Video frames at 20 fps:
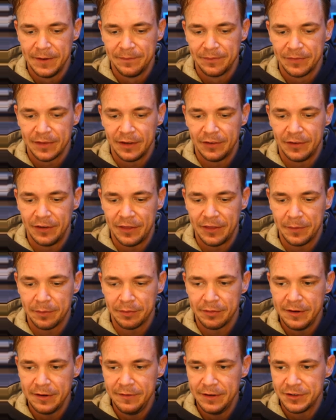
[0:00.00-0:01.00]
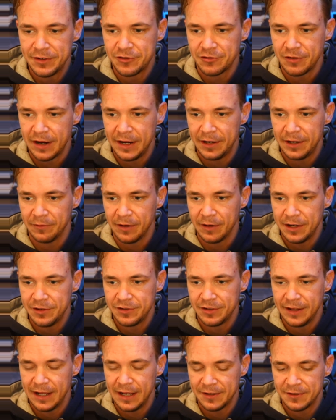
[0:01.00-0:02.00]
is that the previous trading range in
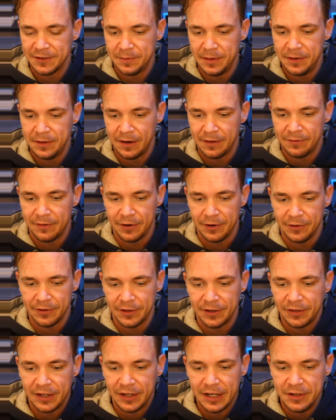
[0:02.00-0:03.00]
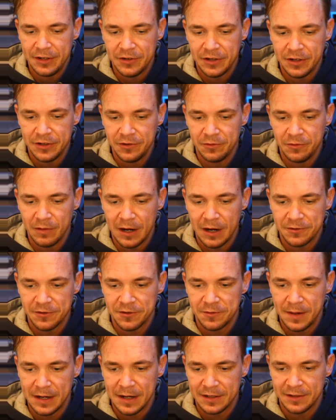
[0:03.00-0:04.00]
the S&P 500, because again, you can do
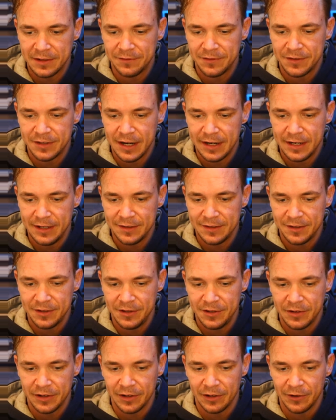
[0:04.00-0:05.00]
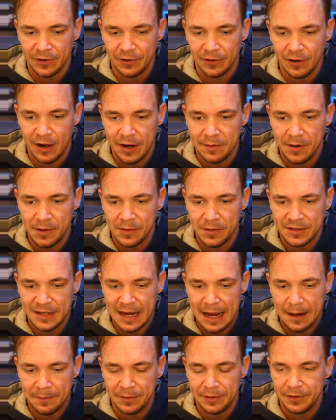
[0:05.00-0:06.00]
retrospective studies and you can learn a lot about what's
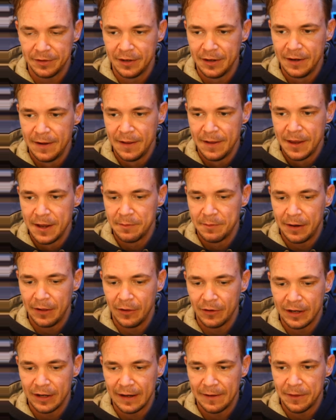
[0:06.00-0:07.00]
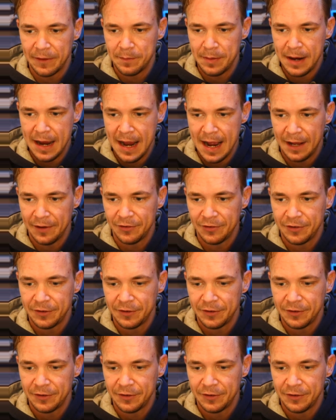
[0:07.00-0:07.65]
happened by looking at the past.